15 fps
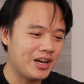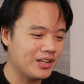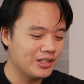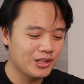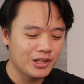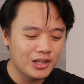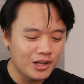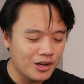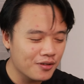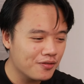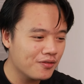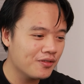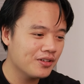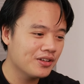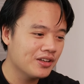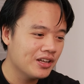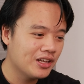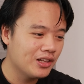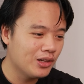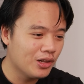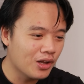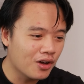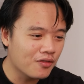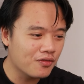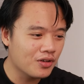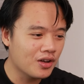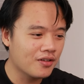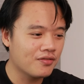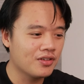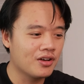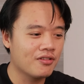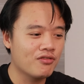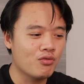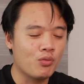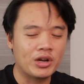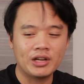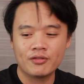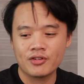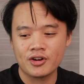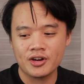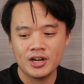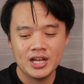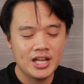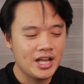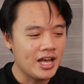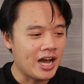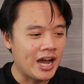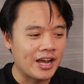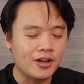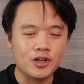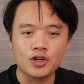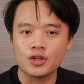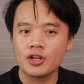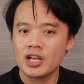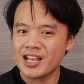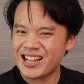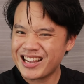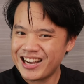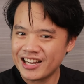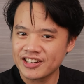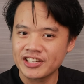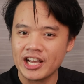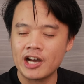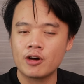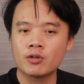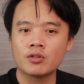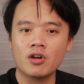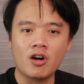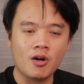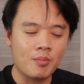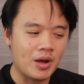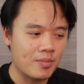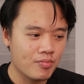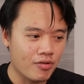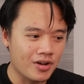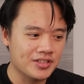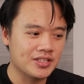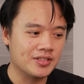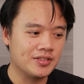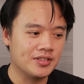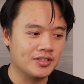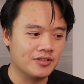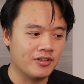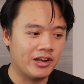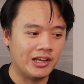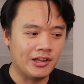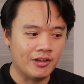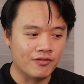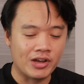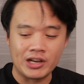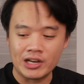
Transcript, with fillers: I love, love, love, love whenever I could cut down on my processes, right? If